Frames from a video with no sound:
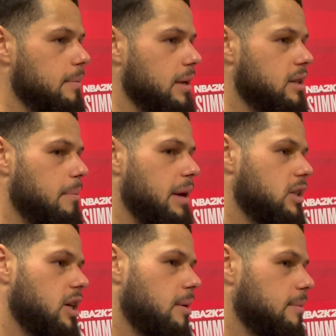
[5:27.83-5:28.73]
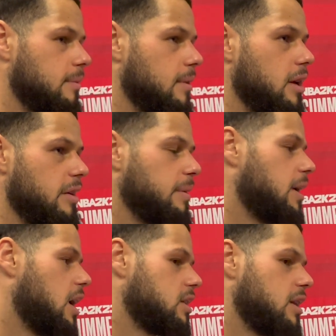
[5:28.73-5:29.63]
It's a big jump from
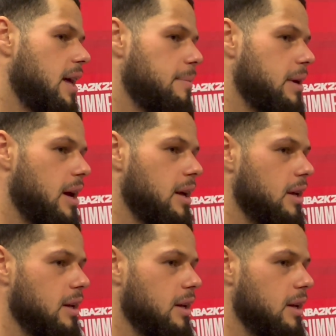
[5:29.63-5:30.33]
college to the NBA.